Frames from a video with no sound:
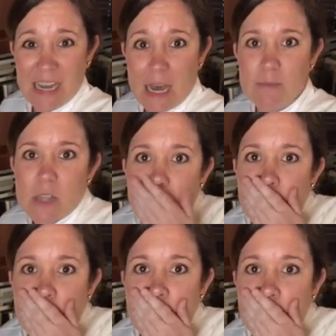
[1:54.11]
I'm sorry.
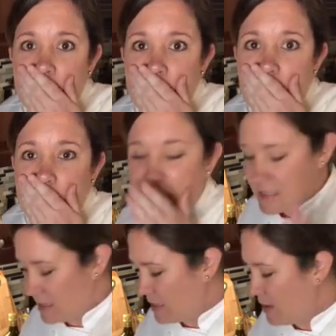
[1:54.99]
I
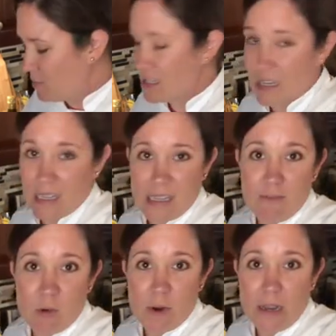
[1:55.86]
said that was like a
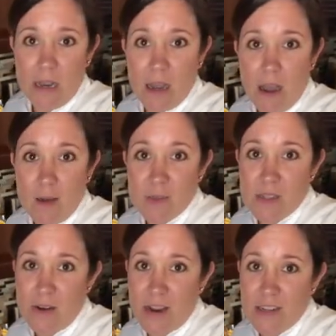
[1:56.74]
level 1. I'm
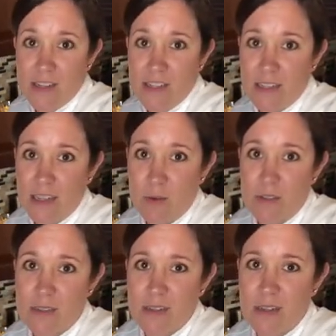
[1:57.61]
sorry, I just thought that
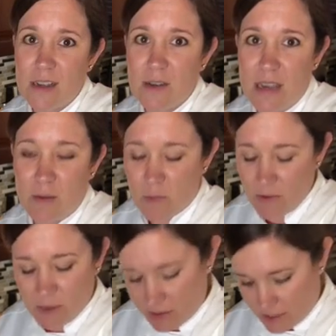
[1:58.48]
was, okay,
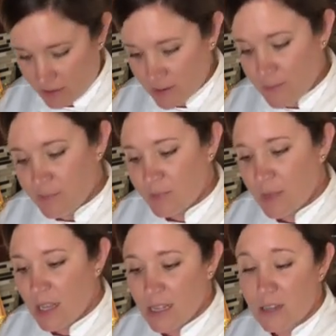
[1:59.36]
moving on.
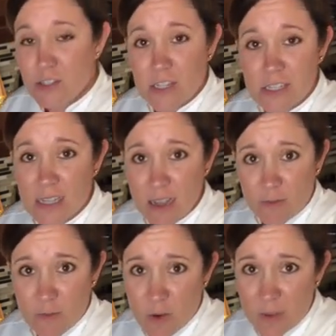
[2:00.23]
There's just like
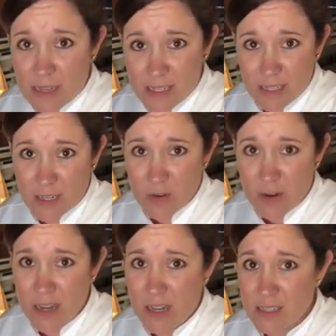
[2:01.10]
4 basic
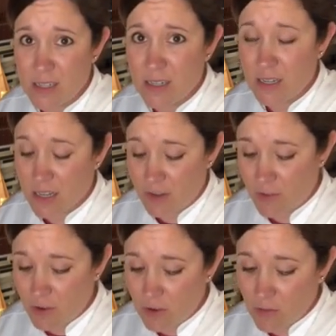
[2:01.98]
ingredients, and if
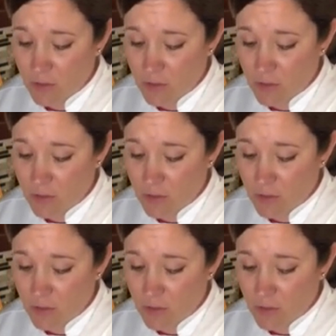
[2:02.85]
you don't